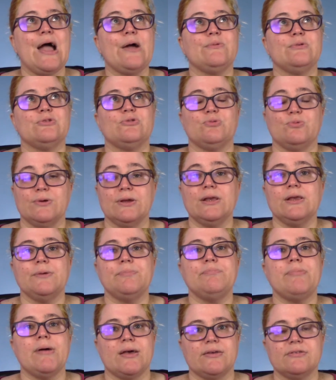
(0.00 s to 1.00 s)
I was
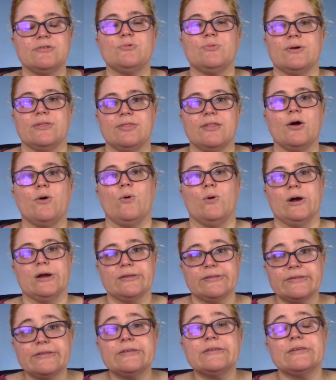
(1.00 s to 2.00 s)
really pissed with the
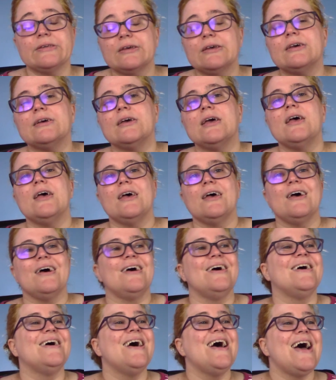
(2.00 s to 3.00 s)
course.
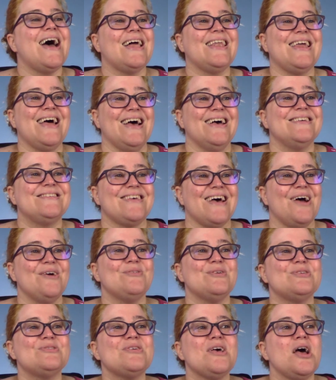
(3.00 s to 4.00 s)
Unless I
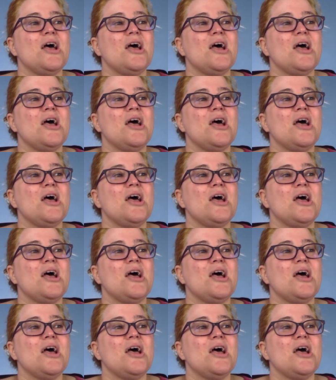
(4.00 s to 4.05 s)
was